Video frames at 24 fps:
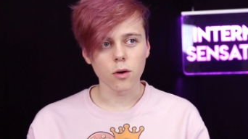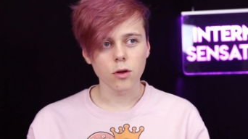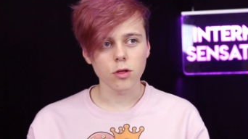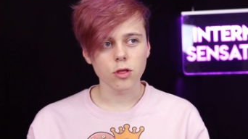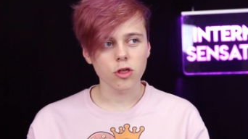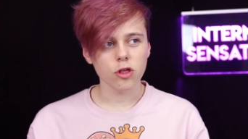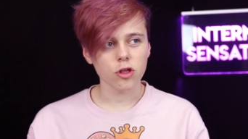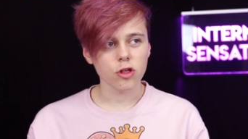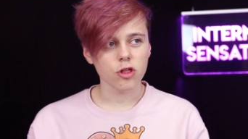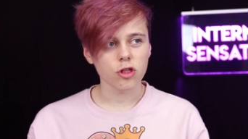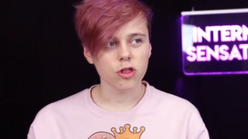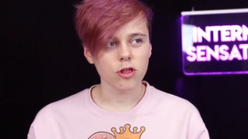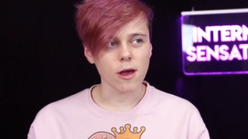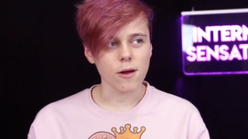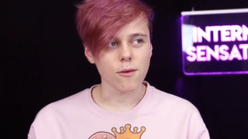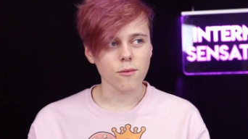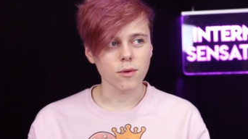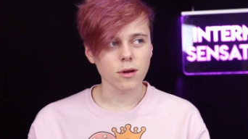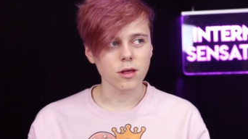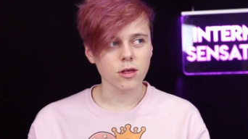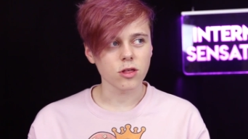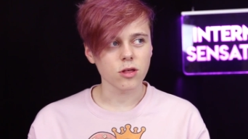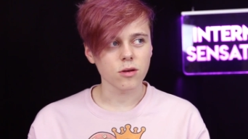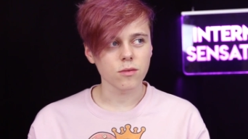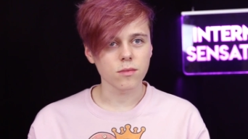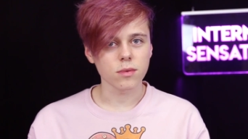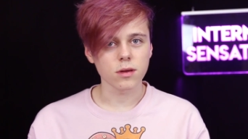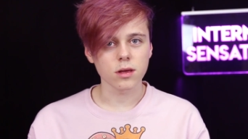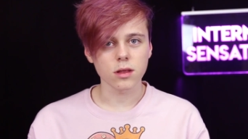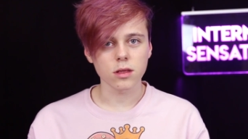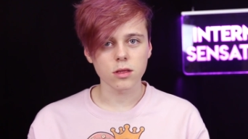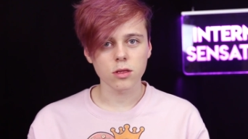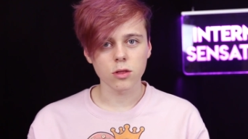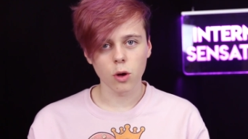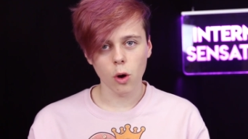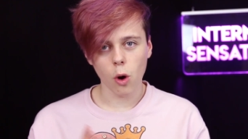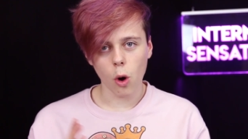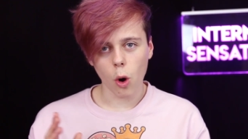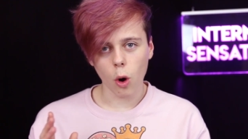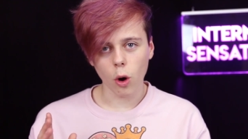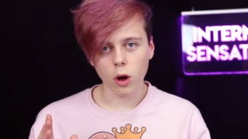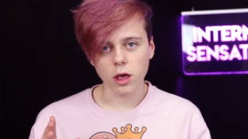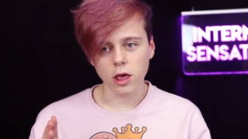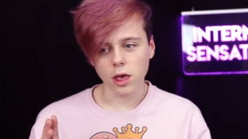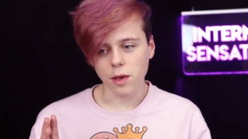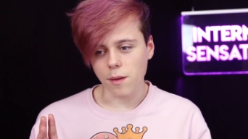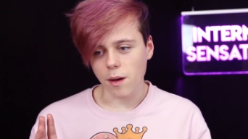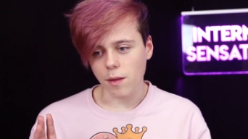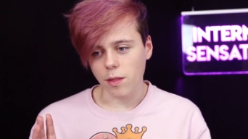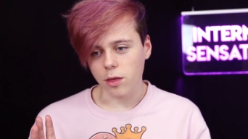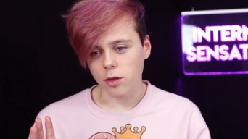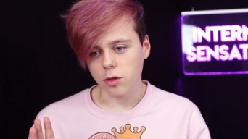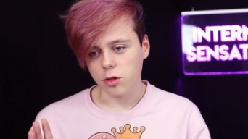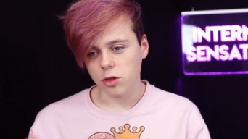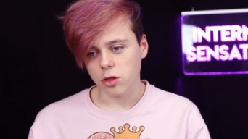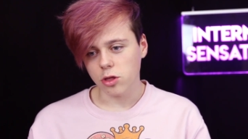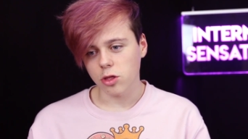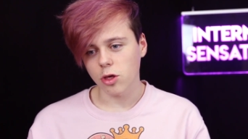or just generally somebody talking about those